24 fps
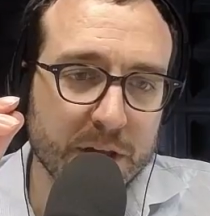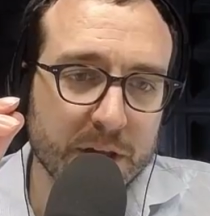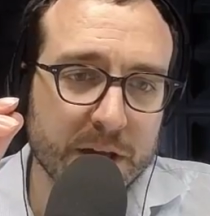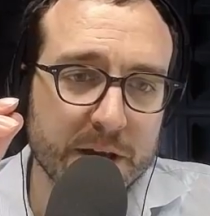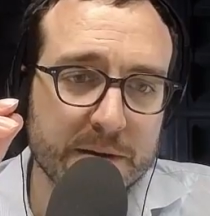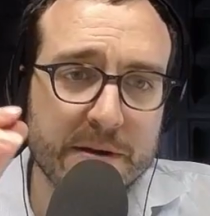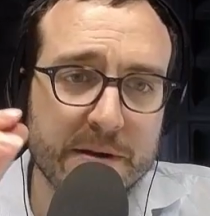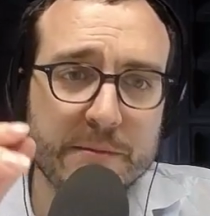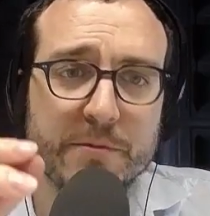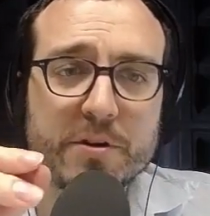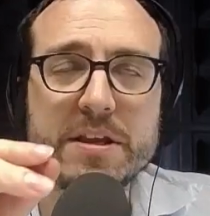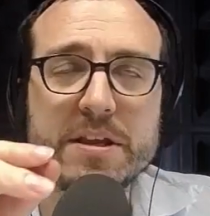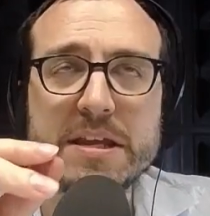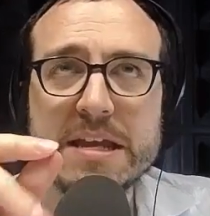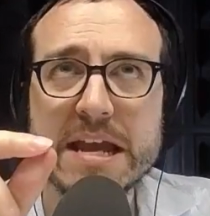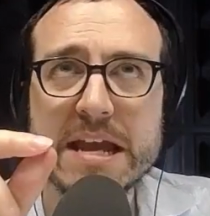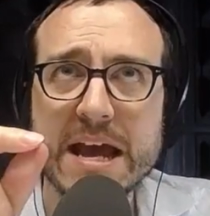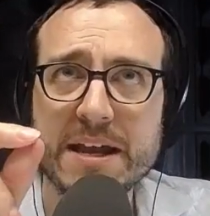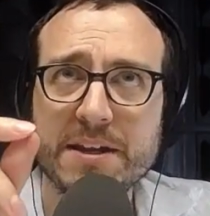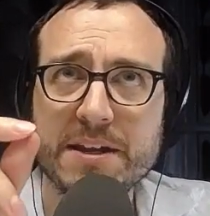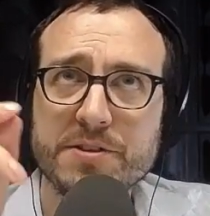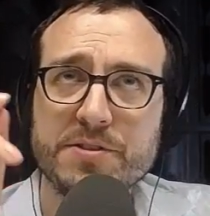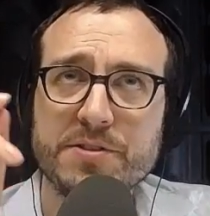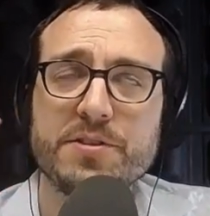remember,
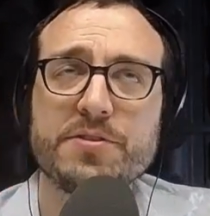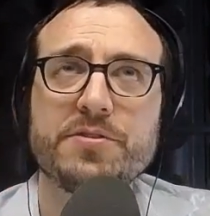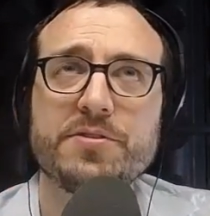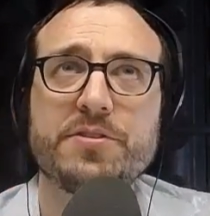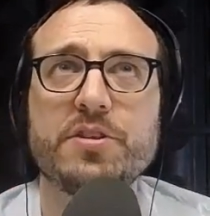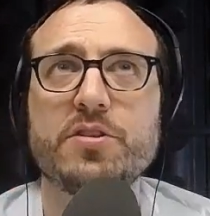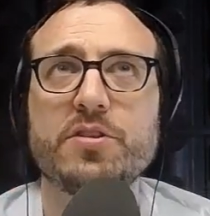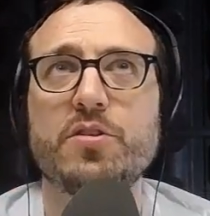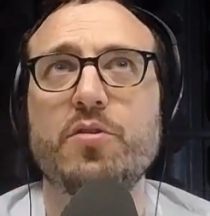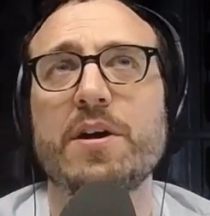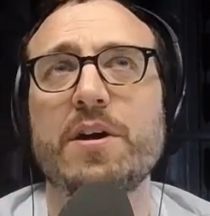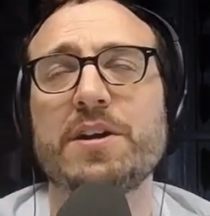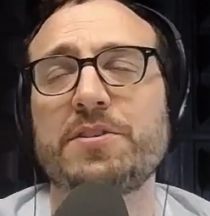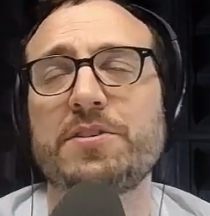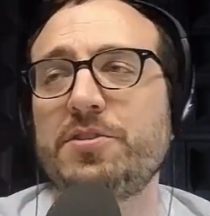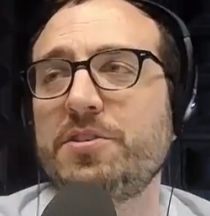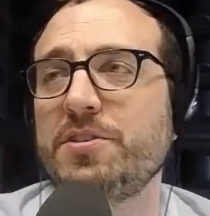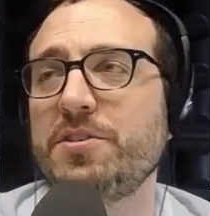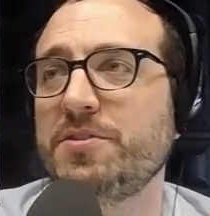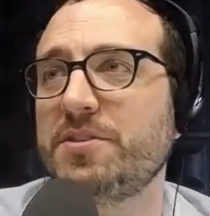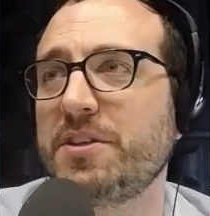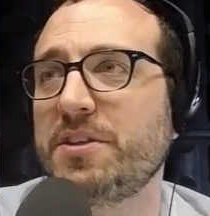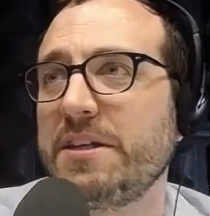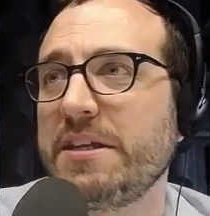yet is used in
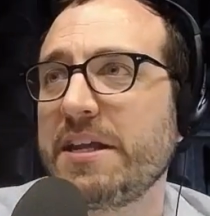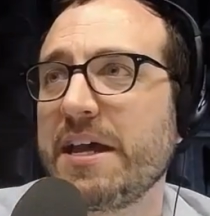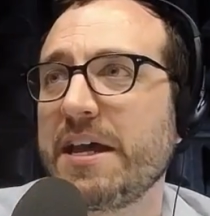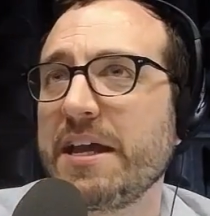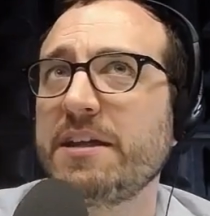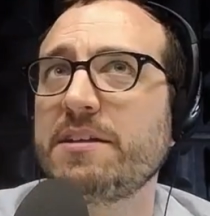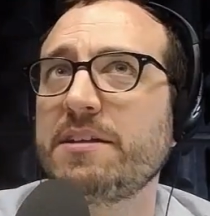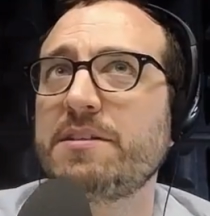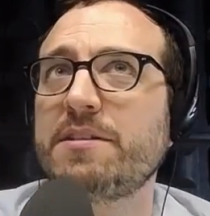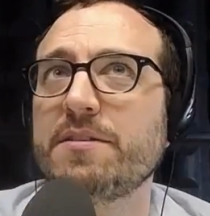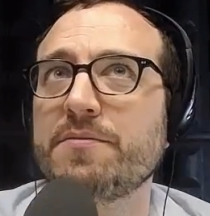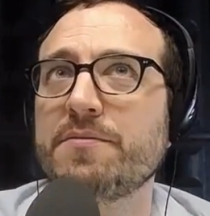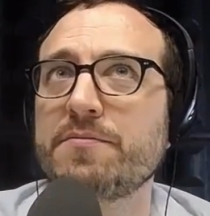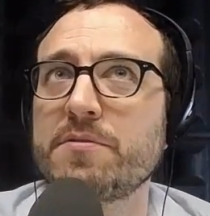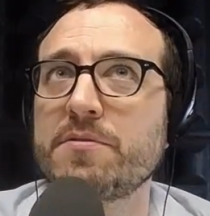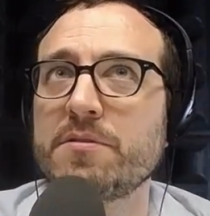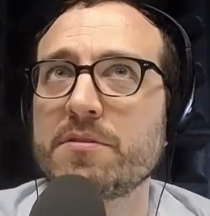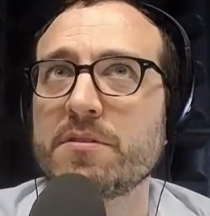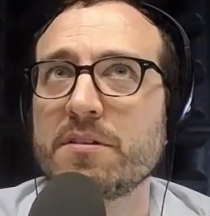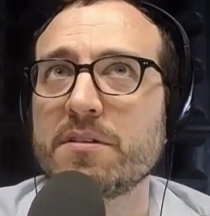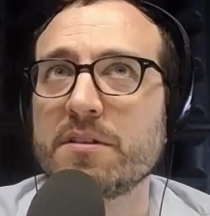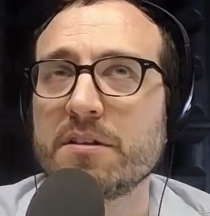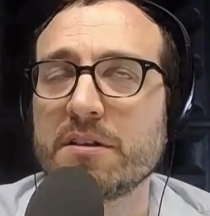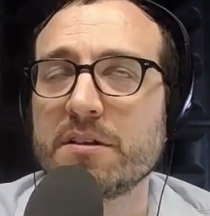questions and negatives.
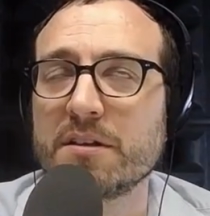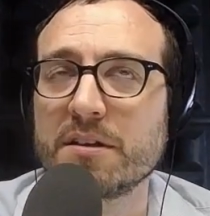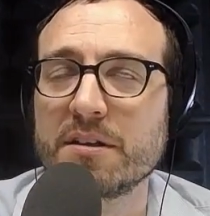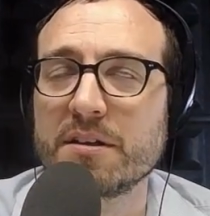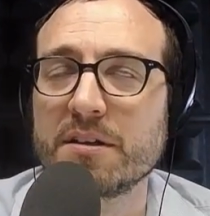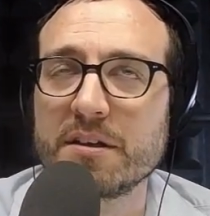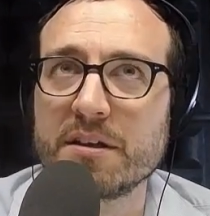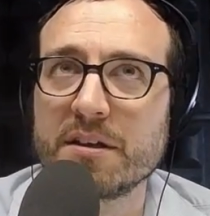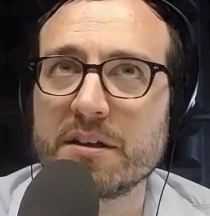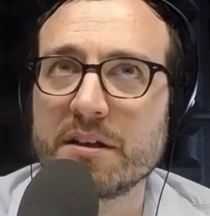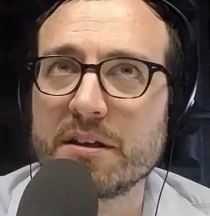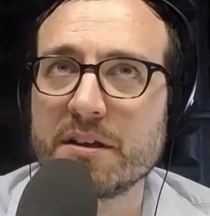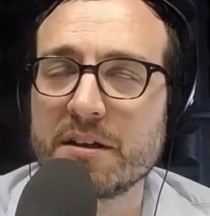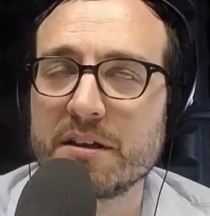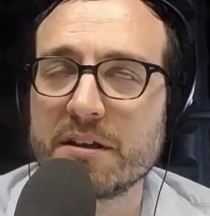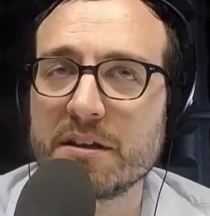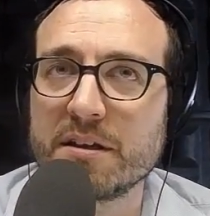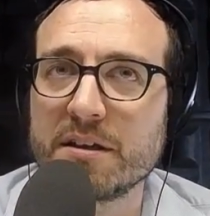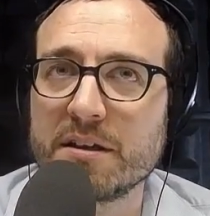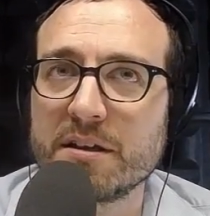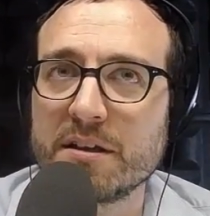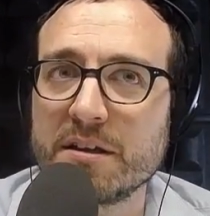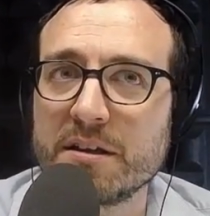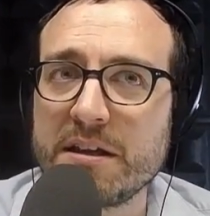
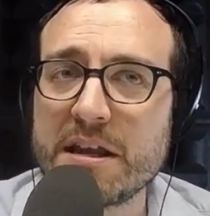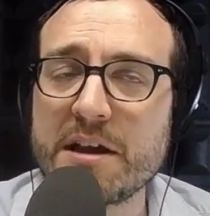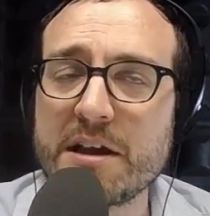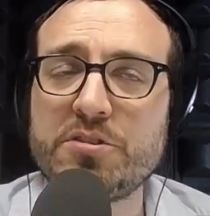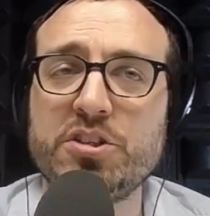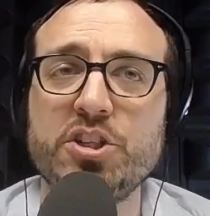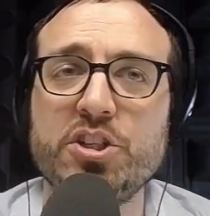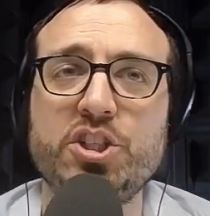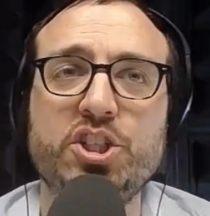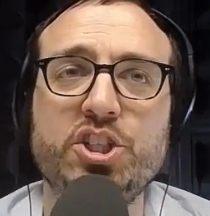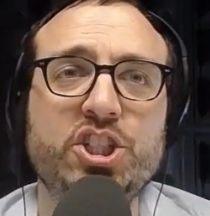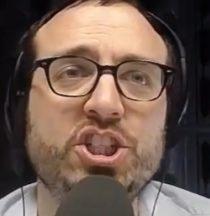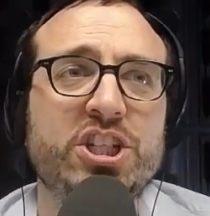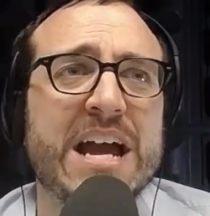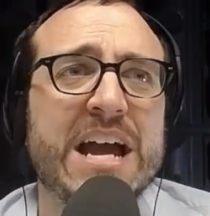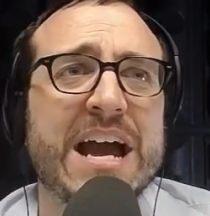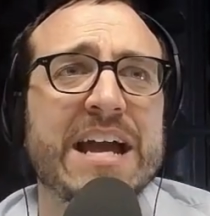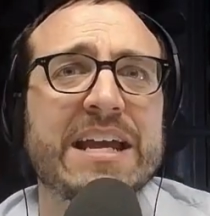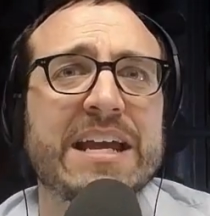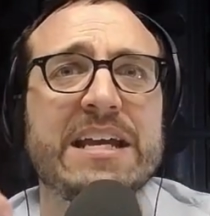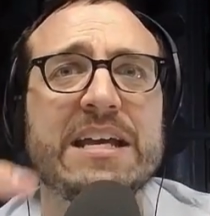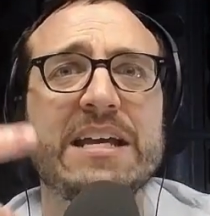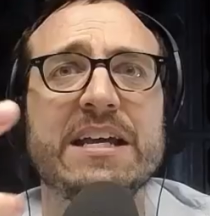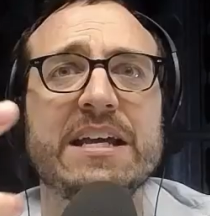Now, to
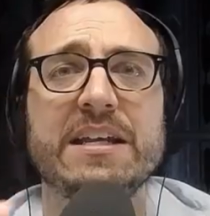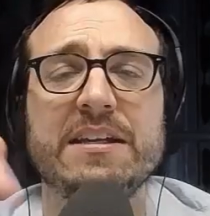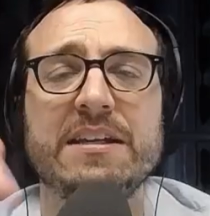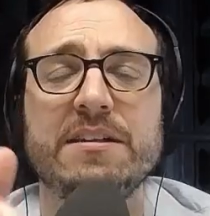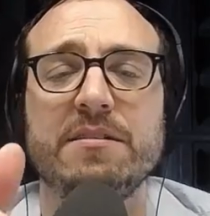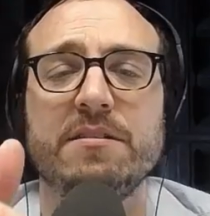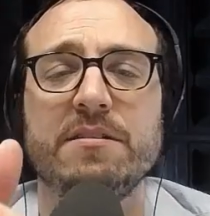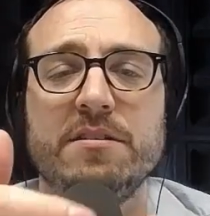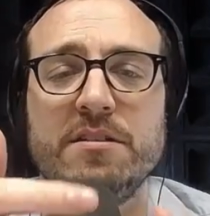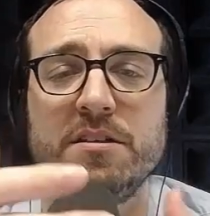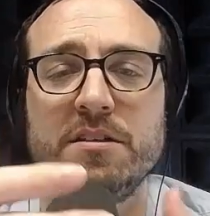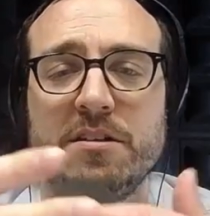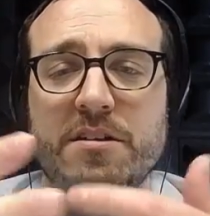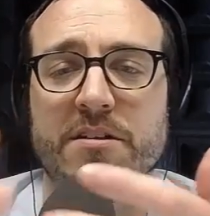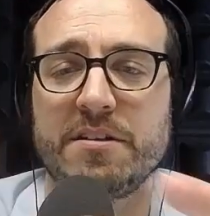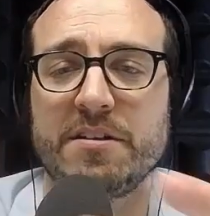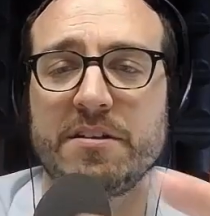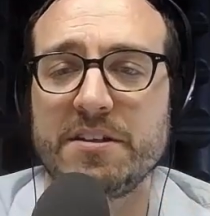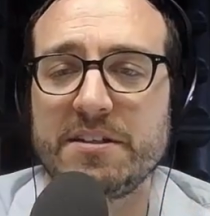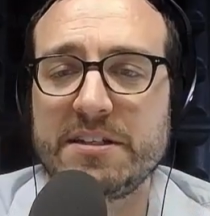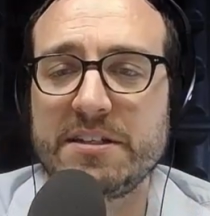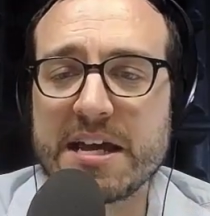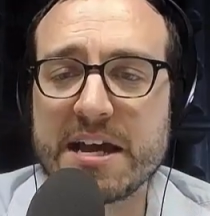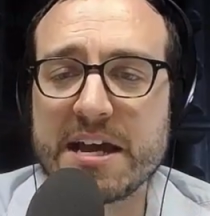check in, you go to
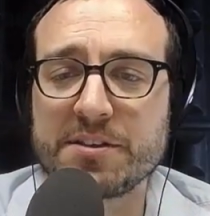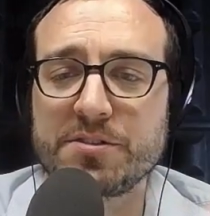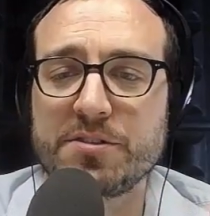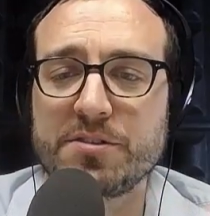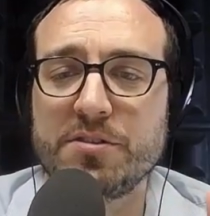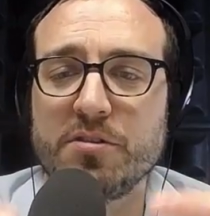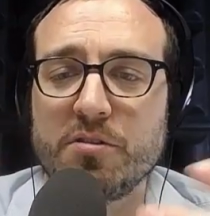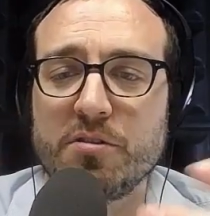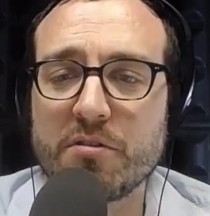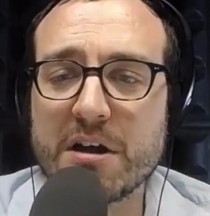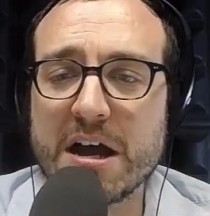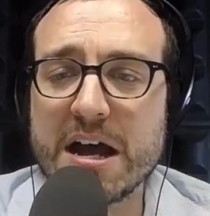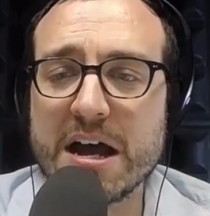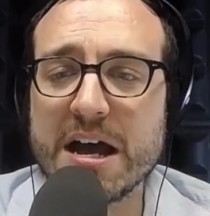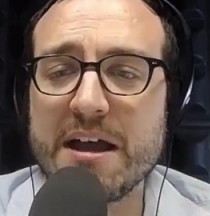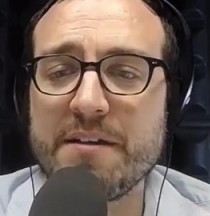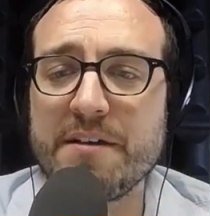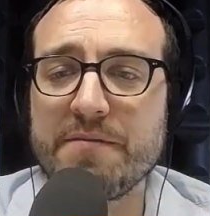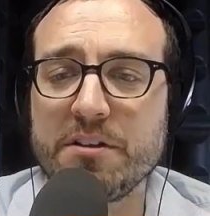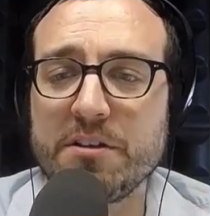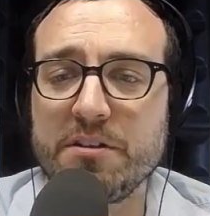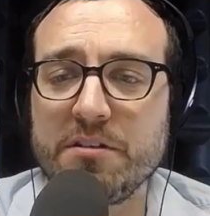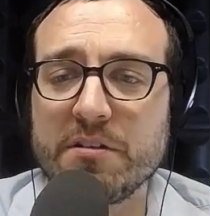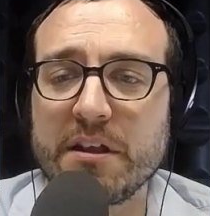the desk, you arrive,
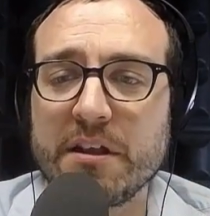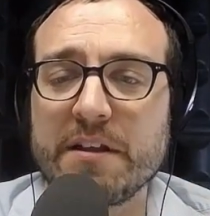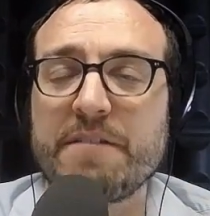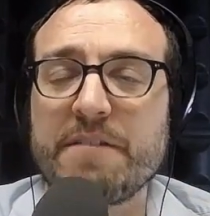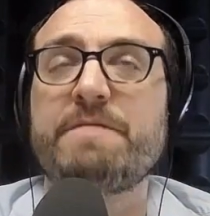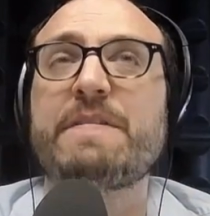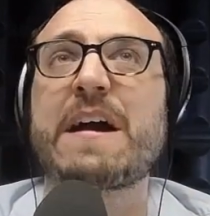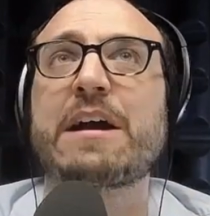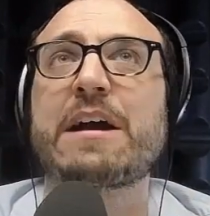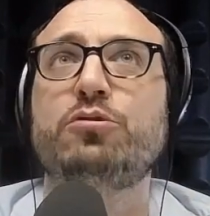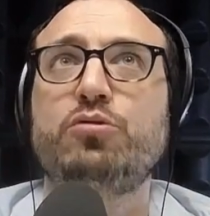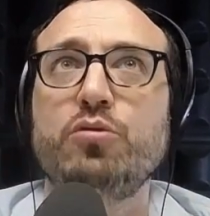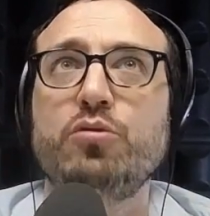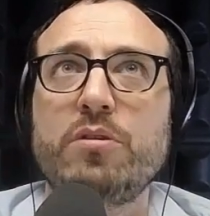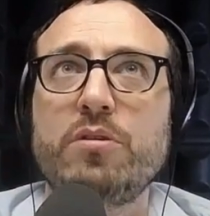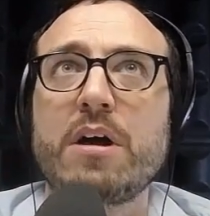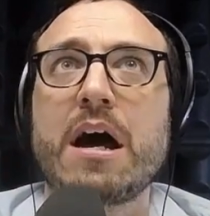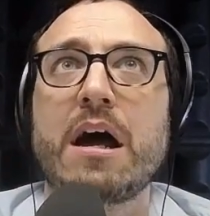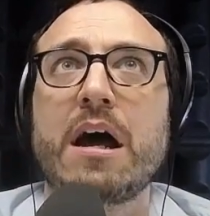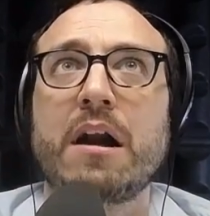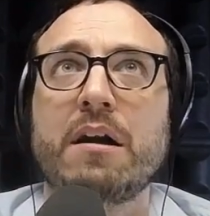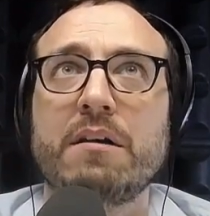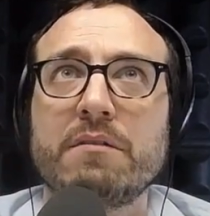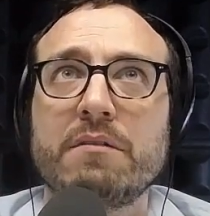and you
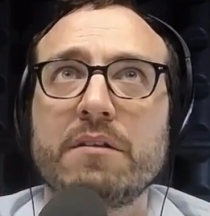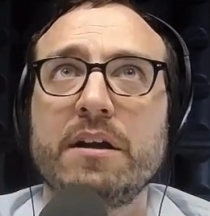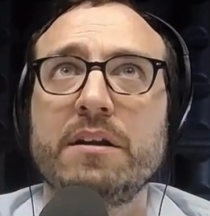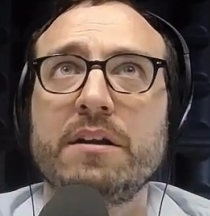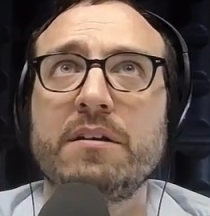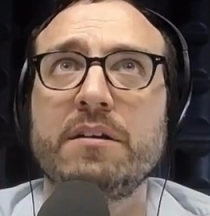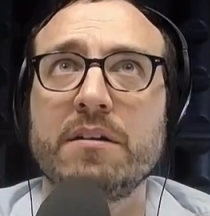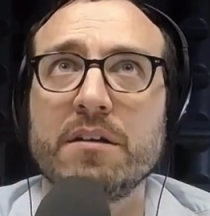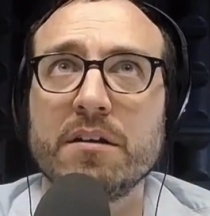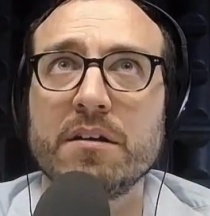facturar, right?